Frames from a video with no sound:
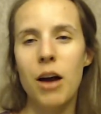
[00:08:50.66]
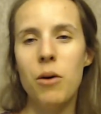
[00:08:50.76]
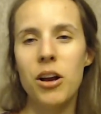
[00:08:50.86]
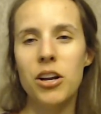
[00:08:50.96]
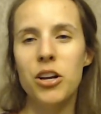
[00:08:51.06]
I
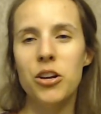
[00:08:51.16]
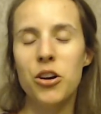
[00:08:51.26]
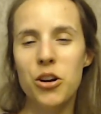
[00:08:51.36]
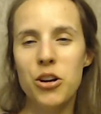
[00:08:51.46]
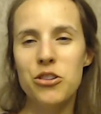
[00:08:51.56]
want to
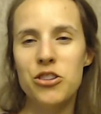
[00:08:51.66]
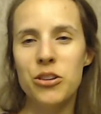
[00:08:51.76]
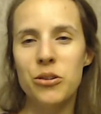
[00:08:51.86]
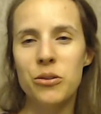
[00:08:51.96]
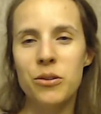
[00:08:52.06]

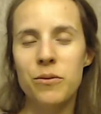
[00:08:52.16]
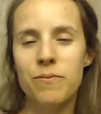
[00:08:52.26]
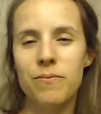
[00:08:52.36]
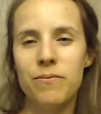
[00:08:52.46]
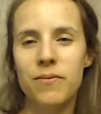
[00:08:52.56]
encourage you
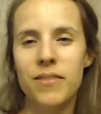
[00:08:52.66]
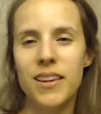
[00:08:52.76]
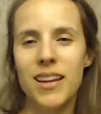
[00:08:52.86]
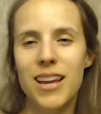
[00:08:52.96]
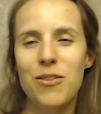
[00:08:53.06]

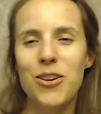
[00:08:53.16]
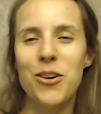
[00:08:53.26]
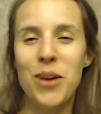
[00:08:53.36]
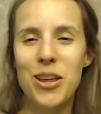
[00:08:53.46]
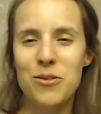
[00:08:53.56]
if you're
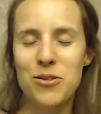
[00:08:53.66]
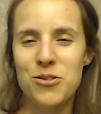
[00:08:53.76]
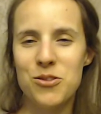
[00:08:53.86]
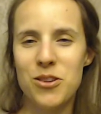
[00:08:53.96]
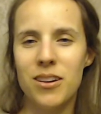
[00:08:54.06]
going through
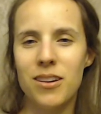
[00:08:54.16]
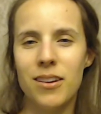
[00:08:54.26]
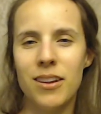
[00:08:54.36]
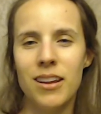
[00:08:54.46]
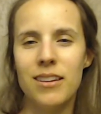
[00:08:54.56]

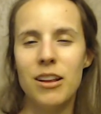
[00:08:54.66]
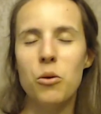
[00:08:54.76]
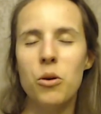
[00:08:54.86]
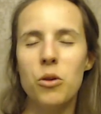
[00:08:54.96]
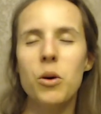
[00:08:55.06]
struggle, say,
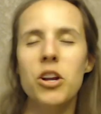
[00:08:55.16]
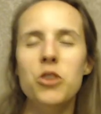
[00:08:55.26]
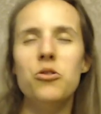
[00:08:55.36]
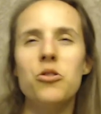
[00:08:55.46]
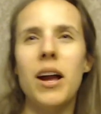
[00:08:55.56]
Lord, what are
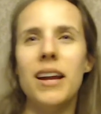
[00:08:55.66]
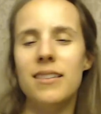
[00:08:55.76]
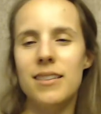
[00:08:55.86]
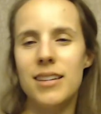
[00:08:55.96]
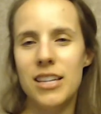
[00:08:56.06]
you trying
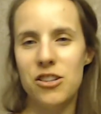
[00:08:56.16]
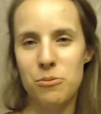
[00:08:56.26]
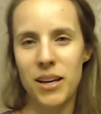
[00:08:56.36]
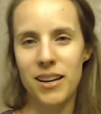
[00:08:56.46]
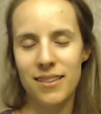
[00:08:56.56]
to
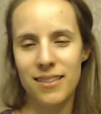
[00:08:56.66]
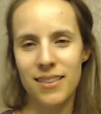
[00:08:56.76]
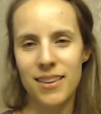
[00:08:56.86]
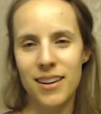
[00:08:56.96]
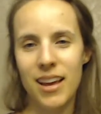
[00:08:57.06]
teach me?
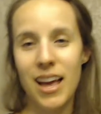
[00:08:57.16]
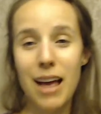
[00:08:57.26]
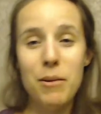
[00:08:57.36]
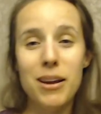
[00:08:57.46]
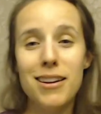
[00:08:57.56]

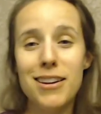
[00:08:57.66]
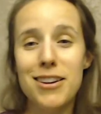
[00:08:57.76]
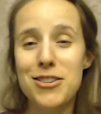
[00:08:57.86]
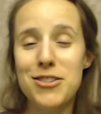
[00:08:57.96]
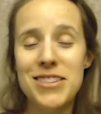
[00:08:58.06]
I might
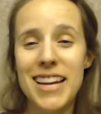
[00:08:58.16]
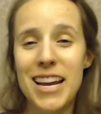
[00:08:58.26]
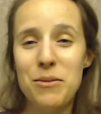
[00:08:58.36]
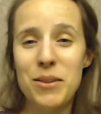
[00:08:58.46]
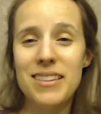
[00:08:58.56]
not
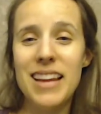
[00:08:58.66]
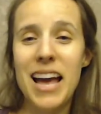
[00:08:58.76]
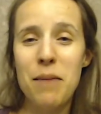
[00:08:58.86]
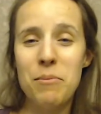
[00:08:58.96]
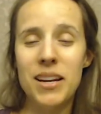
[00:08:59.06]
understand what's
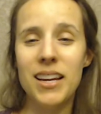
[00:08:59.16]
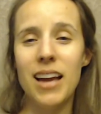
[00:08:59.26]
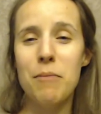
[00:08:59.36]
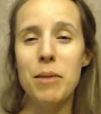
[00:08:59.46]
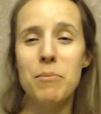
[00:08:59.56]

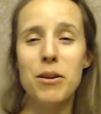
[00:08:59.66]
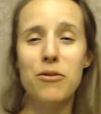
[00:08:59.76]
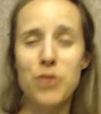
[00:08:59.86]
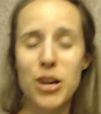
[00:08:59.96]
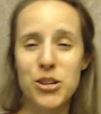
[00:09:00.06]
happening. I might be
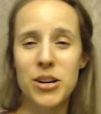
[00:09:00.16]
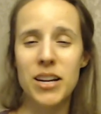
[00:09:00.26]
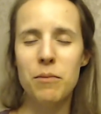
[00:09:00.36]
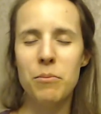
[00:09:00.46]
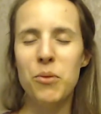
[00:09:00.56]

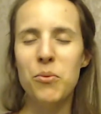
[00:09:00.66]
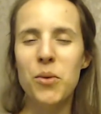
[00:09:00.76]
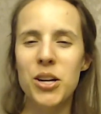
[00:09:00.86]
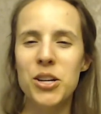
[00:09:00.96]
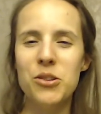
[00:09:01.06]
frustrated, but
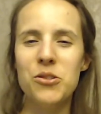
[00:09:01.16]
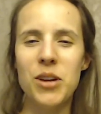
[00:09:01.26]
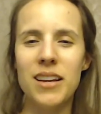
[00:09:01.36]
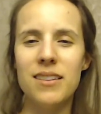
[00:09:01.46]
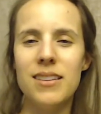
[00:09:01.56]
what are you
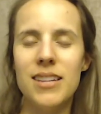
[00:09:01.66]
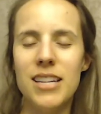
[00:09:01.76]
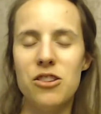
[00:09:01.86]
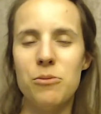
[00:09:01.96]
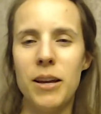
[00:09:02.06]
trying to
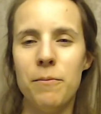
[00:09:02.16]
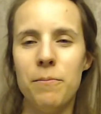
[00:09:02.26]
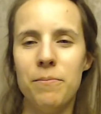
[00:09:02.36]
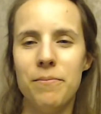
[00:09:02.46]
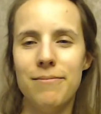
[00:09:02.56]
teach me?
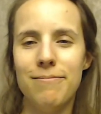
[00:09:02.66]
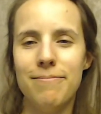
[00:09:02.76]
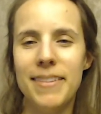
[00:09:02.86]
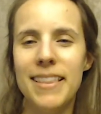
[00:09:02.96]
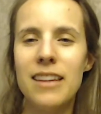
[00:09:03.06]

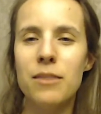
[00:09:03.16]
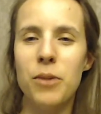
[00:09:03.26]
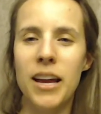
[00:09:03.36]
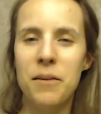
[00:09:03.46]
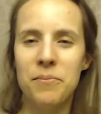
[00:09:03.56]
Let's
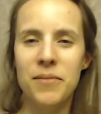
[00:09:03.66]
pray.